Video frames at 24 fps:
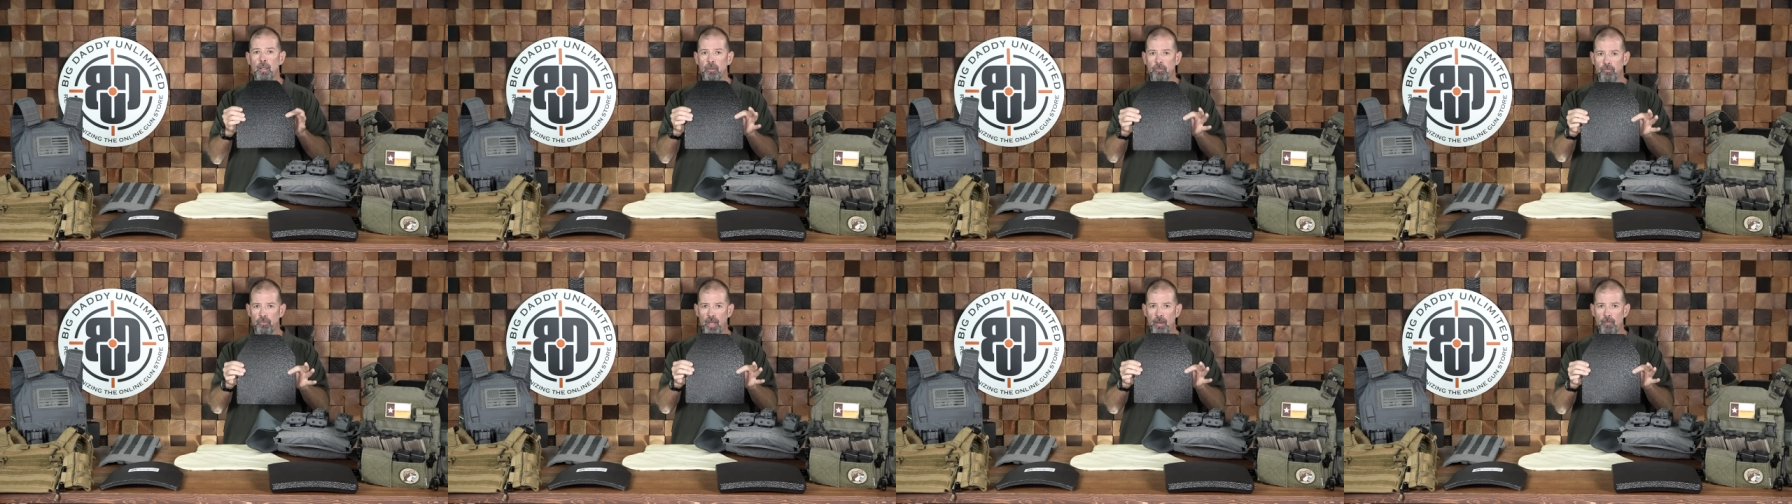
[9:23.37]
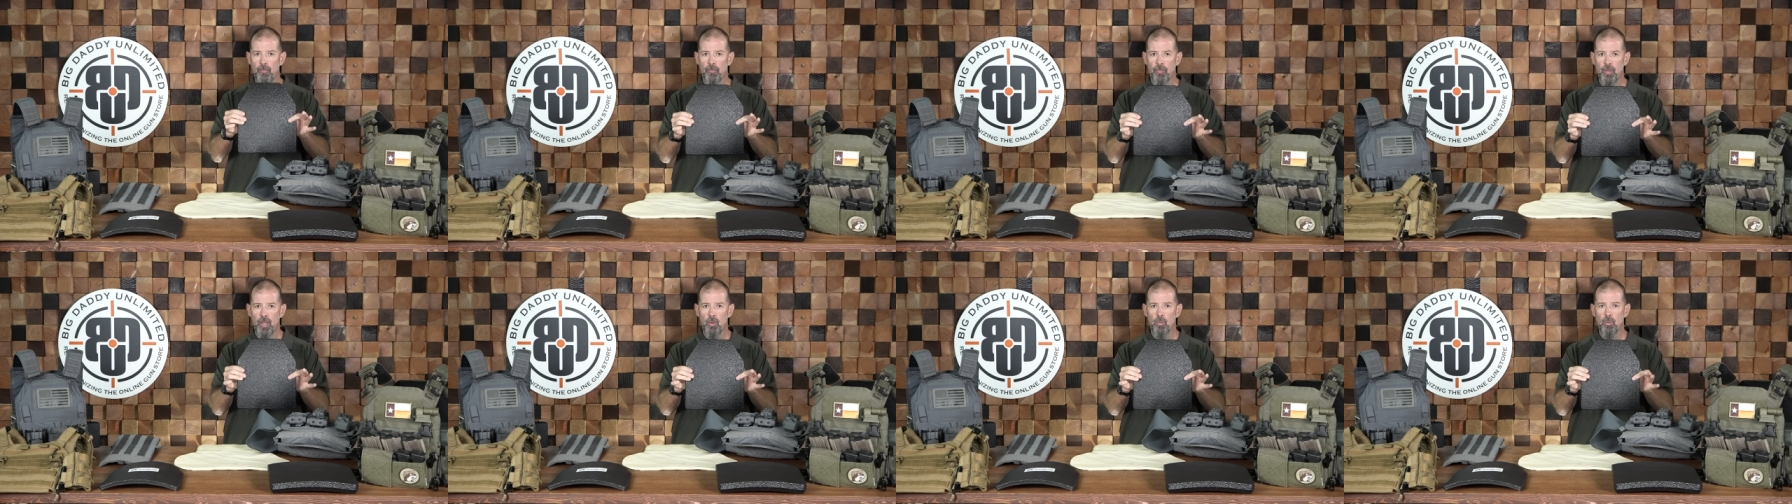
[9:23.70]
Same
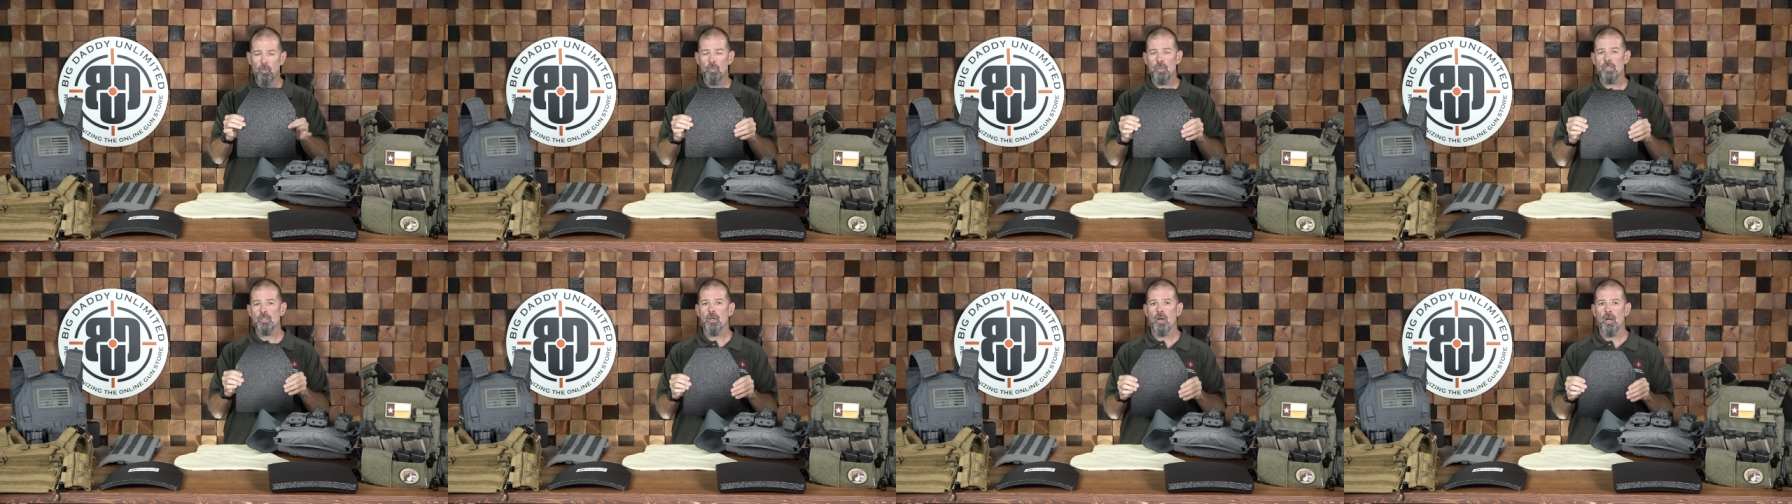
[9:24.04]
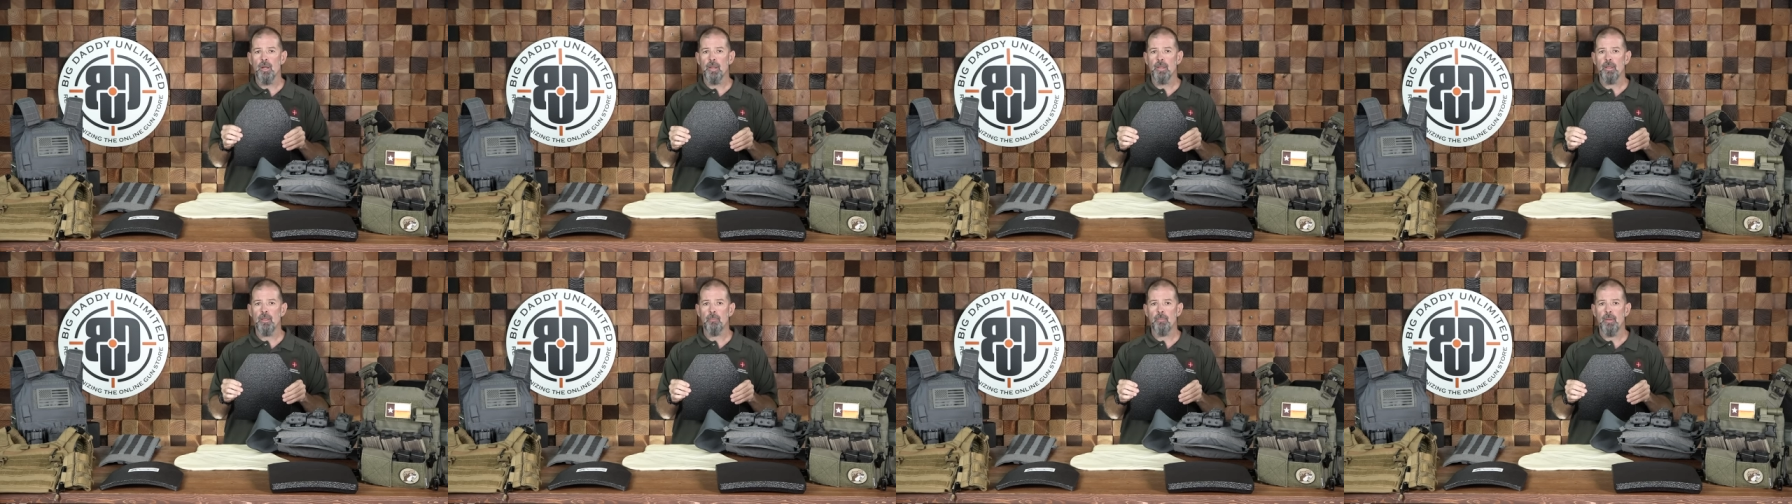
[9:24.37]
thing when we're
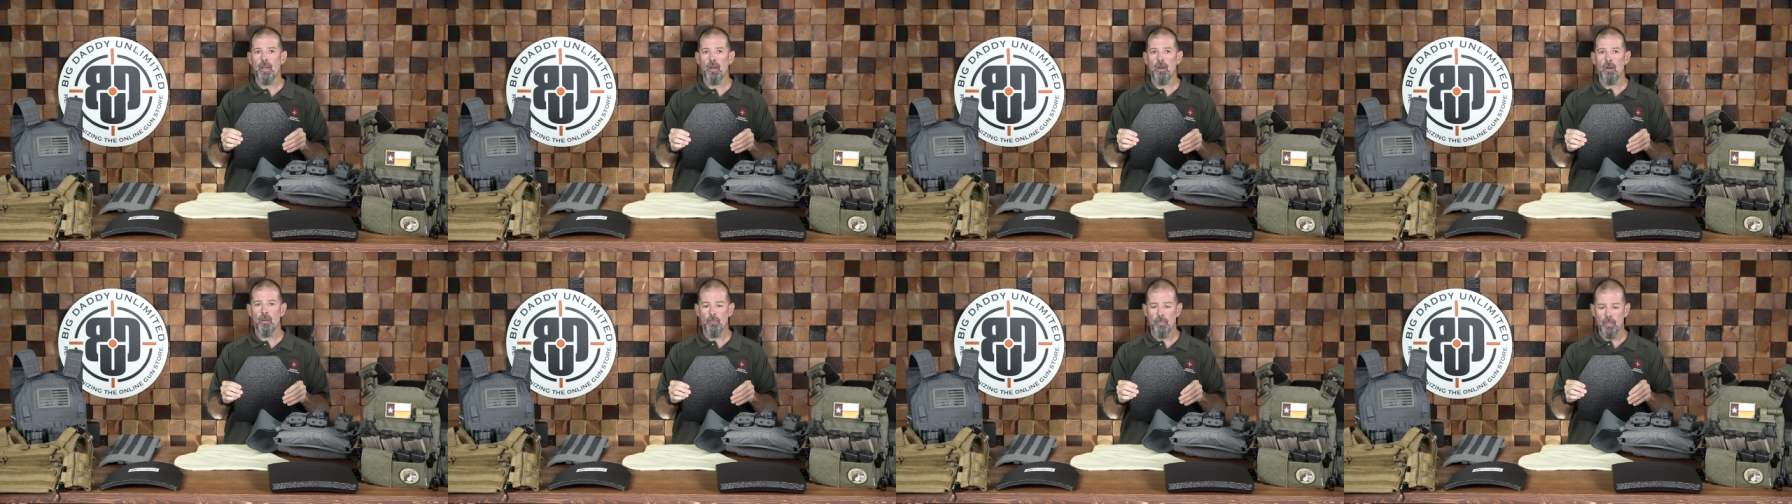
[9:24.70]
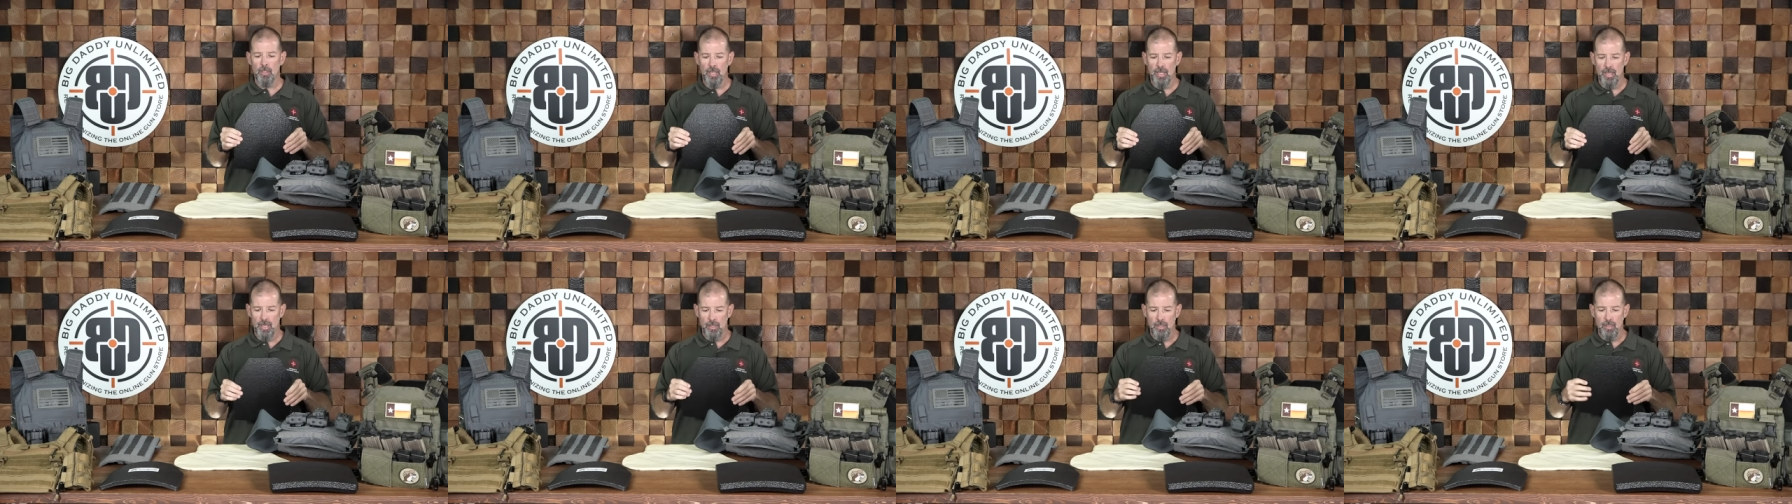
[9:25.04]
talking about our
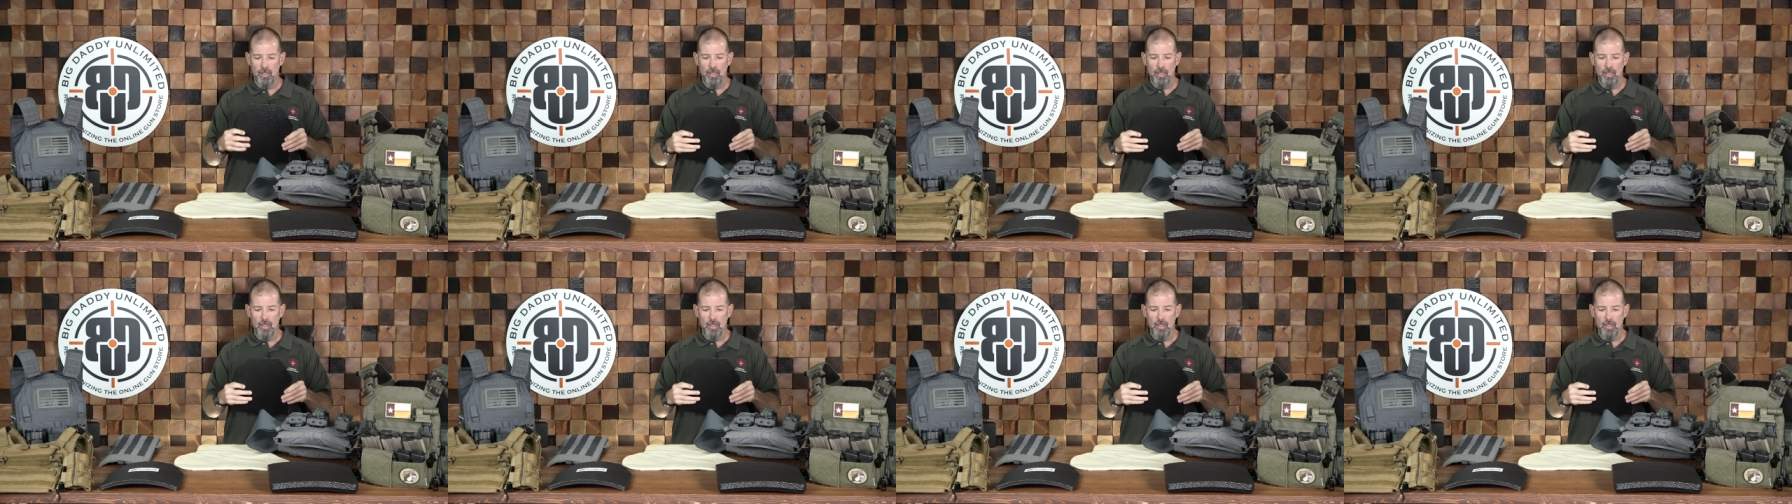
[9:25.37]
plate.